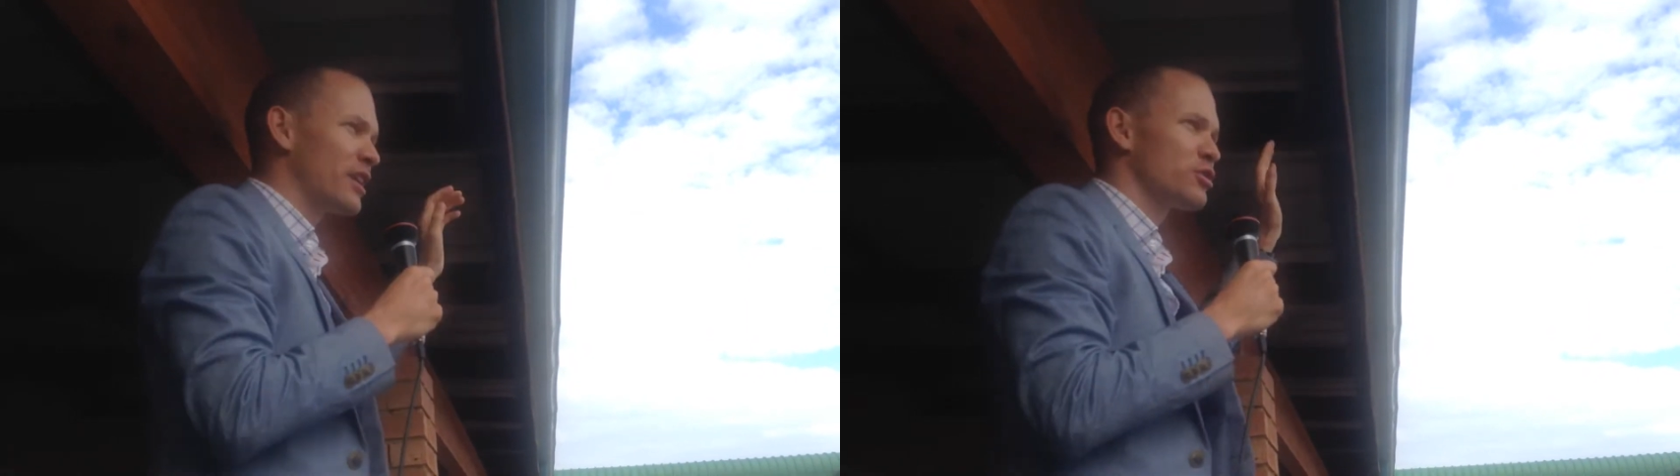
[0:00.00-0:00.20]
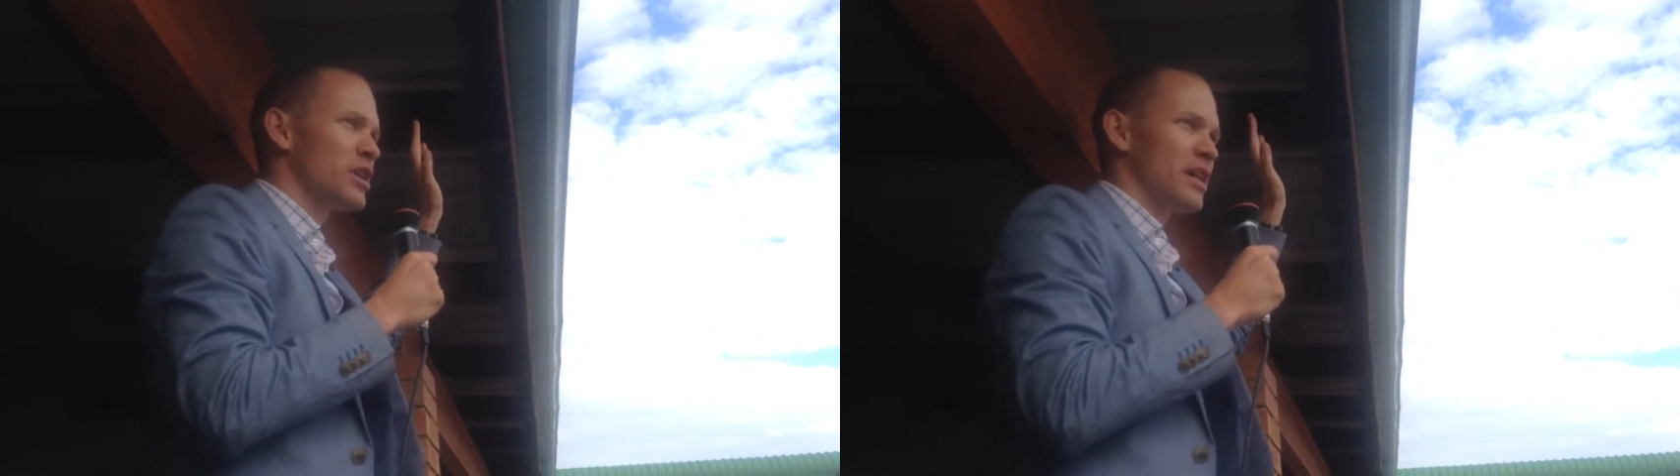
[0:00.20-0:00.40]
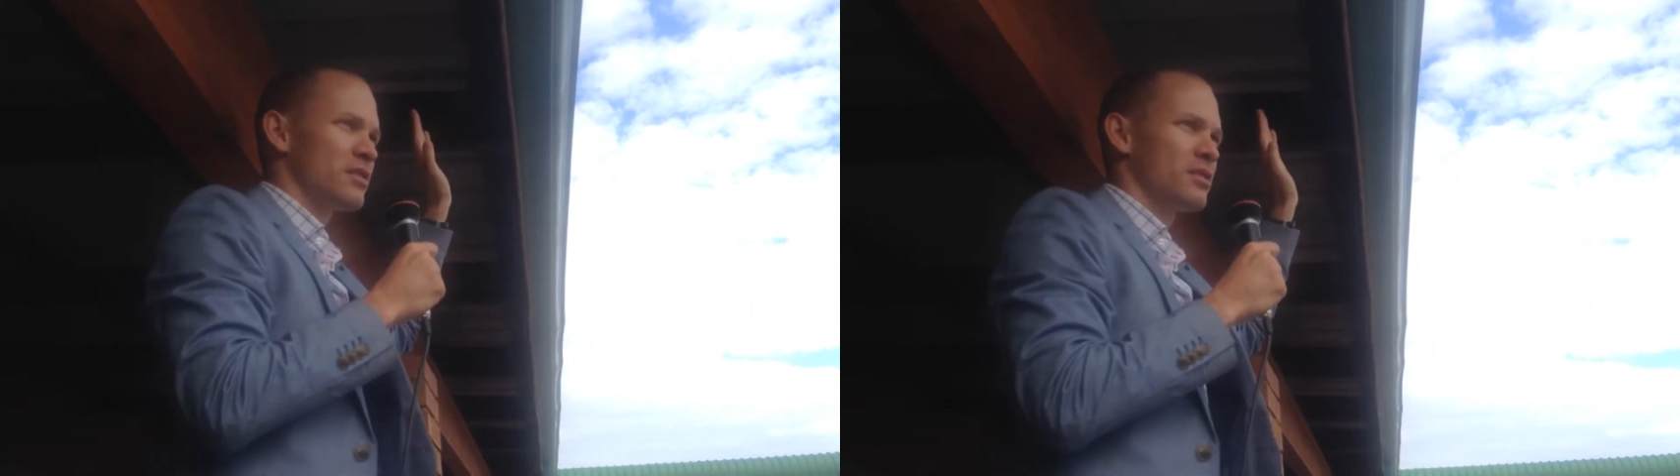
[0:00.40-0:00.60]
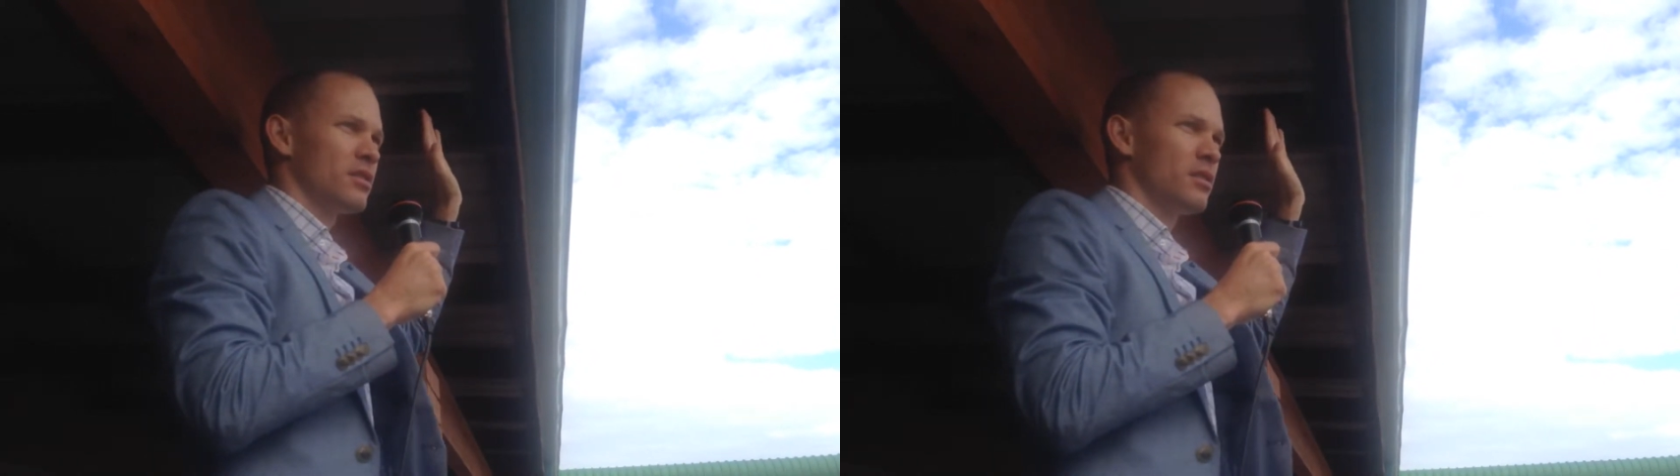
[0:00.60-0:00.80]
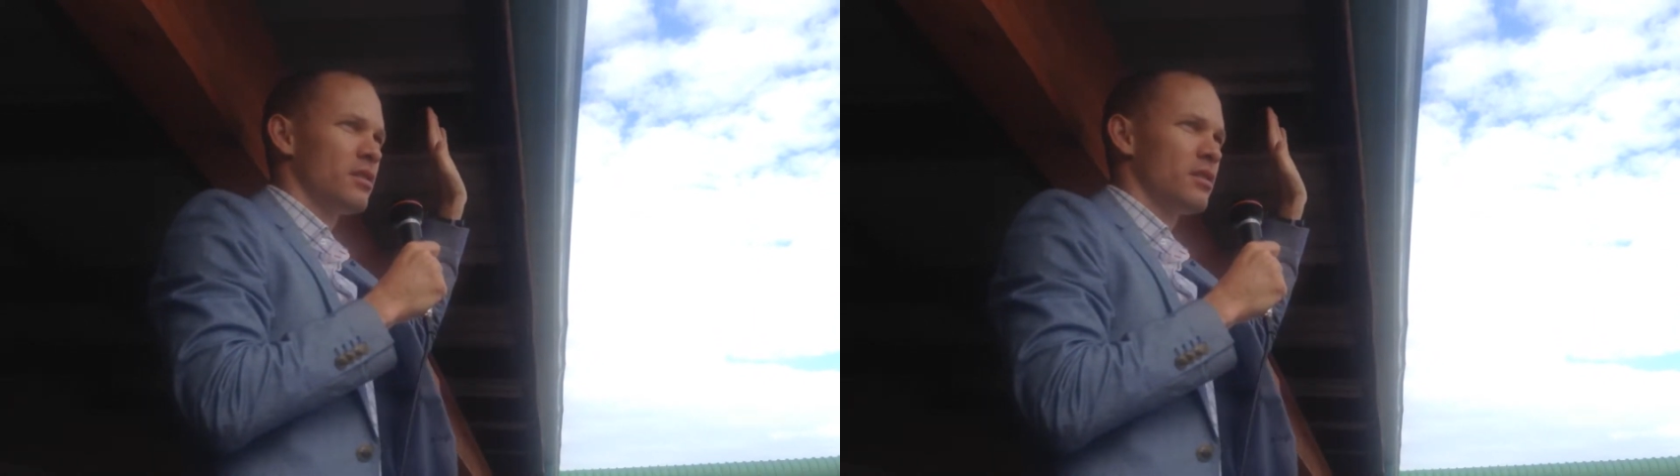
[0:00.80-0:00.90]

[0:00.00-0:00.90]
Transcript: likes to dance?